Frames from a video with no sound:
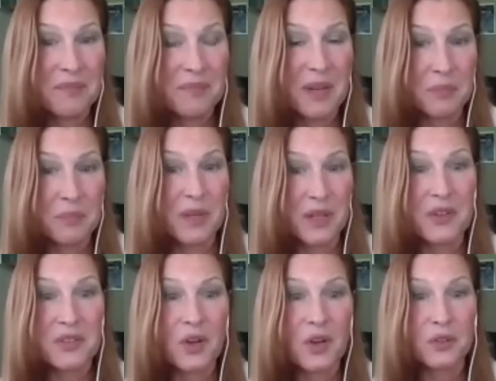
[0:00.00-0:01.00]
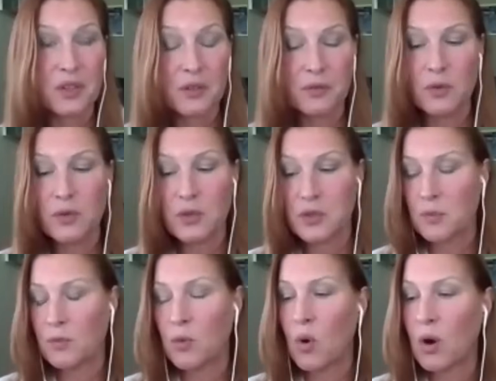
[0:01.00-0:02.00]
had been assaulted a few years
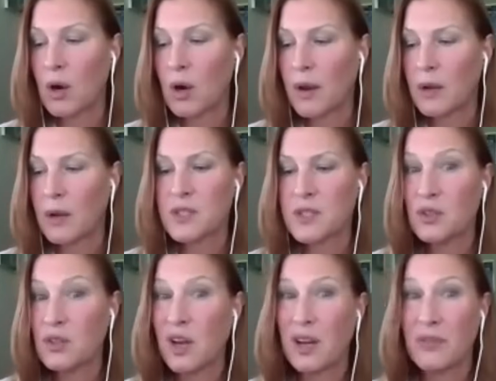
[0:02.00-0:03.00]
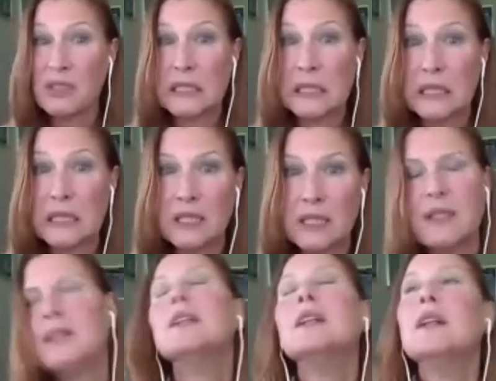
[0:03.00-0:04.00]
before and I was still kind right. of. Uh,
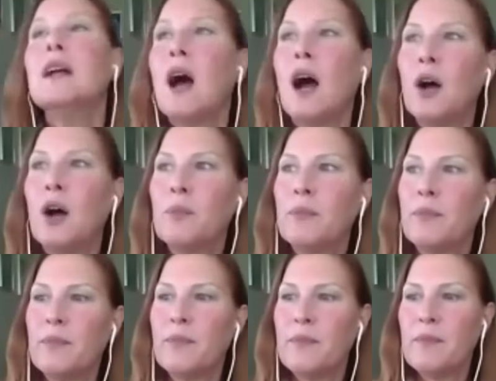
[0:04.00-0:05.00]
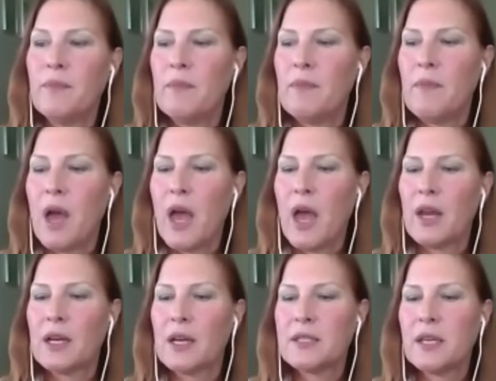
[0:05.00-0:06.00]
um, and
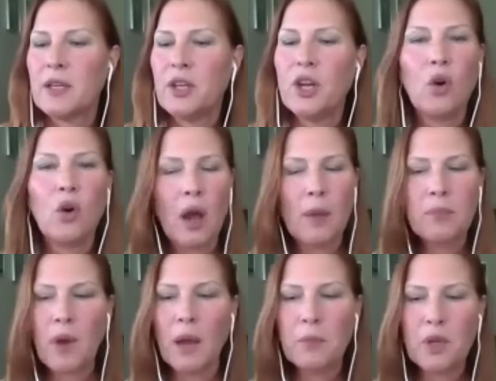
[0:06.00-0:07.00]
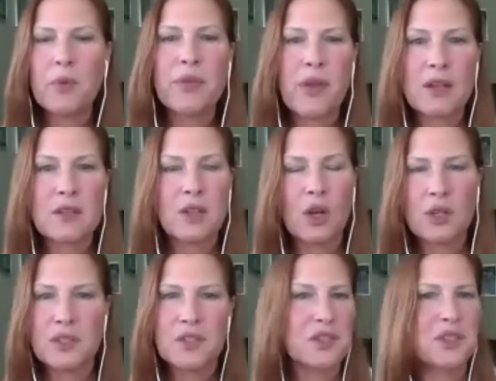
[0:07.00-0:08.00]
I said, you know, I'm, I'm good with that as long
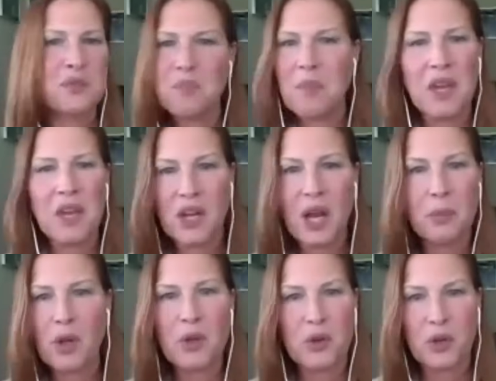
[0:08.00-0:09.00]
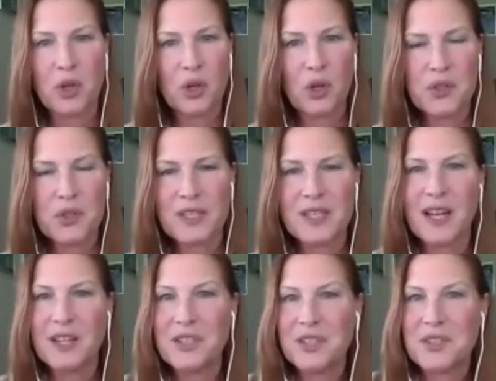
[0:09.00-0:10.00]
as it's just me and a couple other girls. I said,
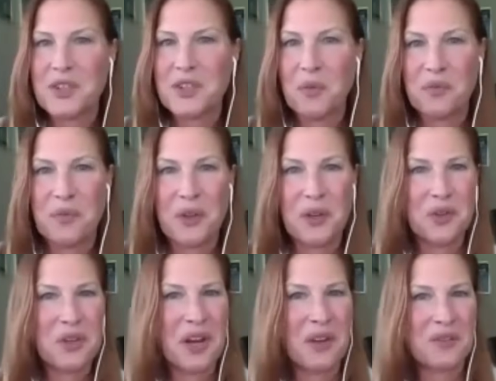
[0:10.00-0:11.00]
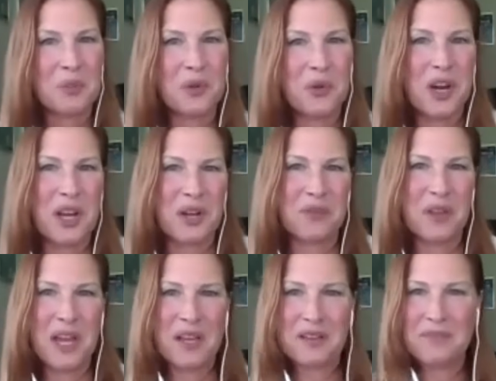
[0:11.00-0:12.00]
I just don't feel comfortable kind of
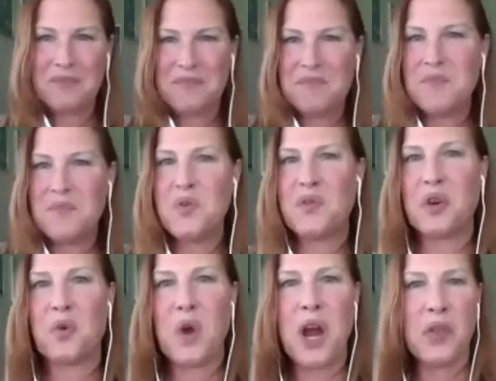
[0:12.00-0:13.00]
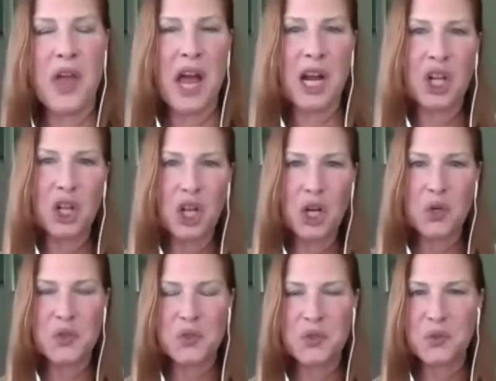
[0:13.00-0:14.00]
like moving around that
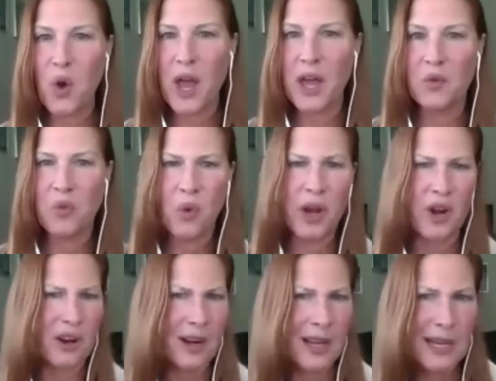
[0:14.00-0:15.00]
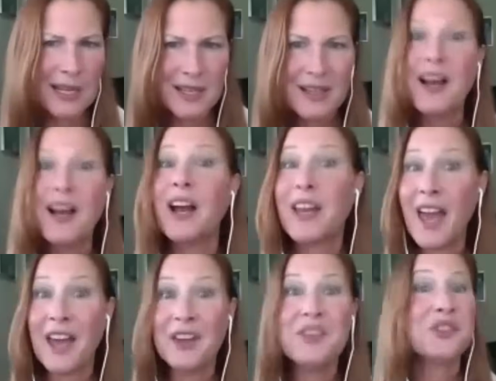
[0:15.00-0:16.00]
close when we're
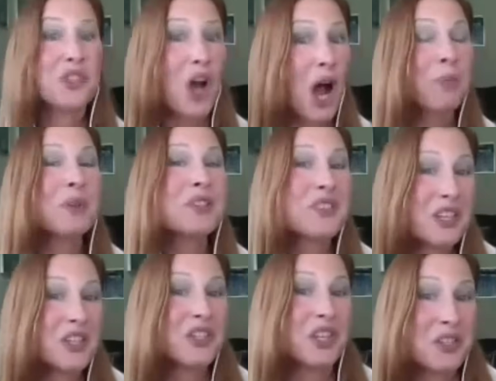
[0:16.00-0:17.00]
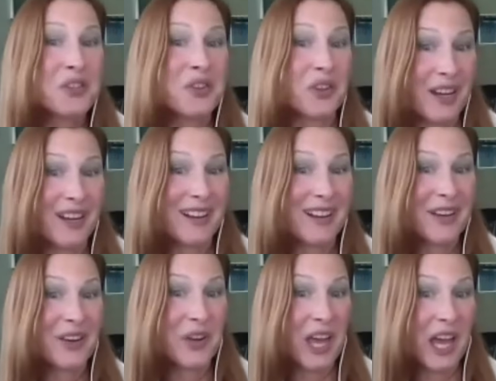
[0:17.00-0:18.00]
again topless in a G string.
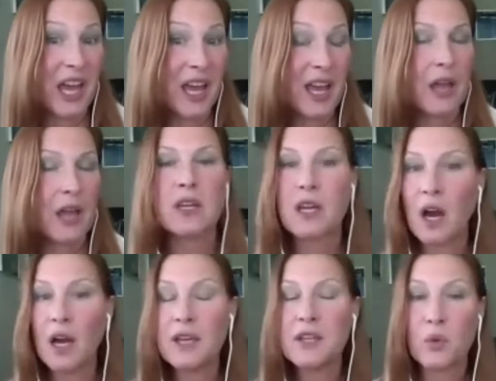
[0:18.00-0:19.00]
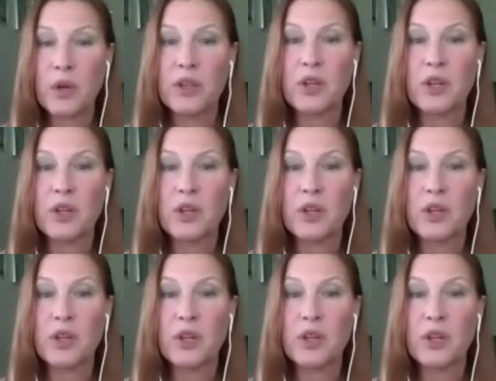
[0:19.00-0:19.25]
Okay. And the guys were in